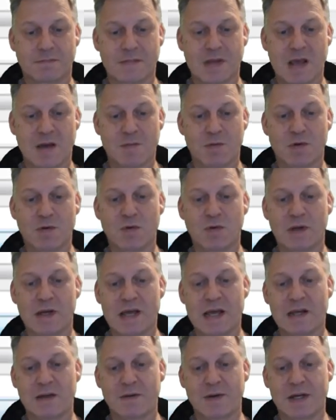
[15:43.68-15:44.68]
and we'll call it
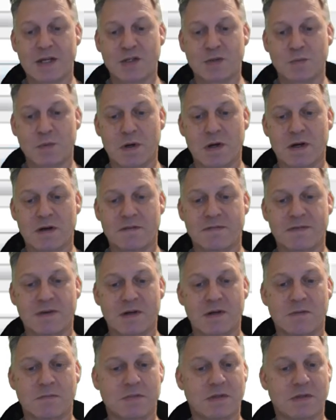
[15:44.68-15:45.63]
hello age file